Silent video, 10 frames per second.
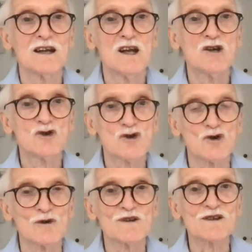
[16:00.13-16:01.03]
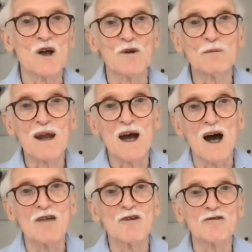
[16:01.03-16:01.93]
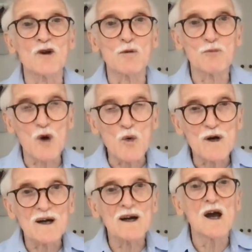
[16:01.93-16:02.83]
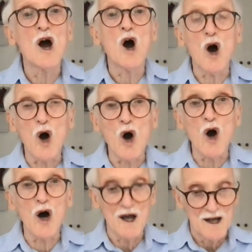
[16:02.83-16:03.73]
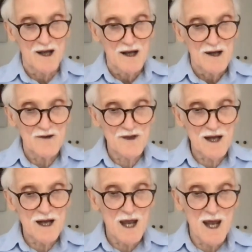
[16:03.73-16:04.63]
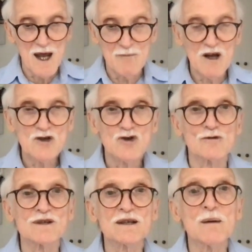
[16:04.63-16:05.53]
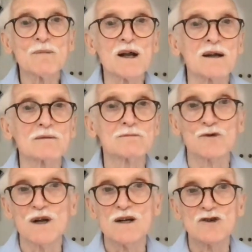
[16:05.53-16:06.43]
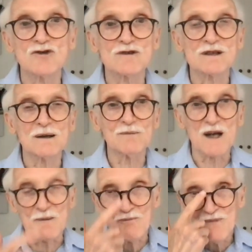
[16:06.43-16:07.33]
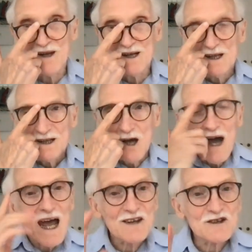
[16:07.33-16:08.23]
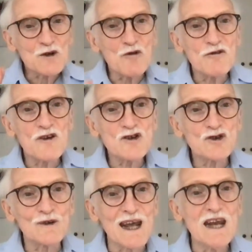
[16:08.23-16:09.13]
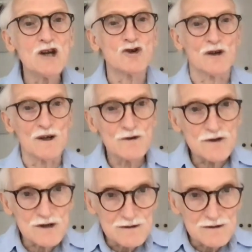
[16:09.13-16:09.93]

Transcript: insurance on behalf of your broker or the insurance company, marine insurance company. Now, as an official agent,